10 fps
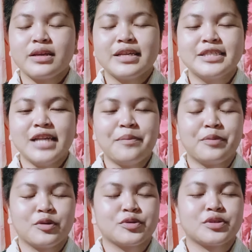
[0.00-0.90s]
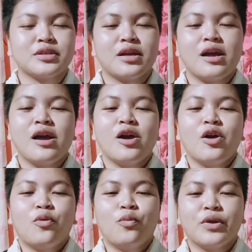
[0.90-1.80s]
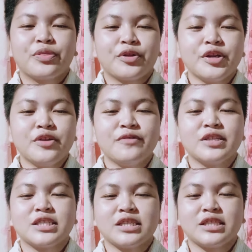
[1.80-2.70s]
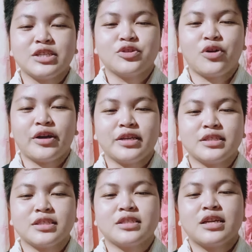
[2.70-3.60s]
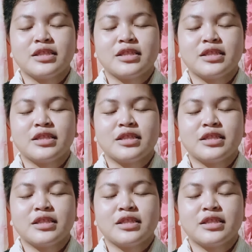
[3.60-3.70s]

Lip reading: Examples. One third of the city joins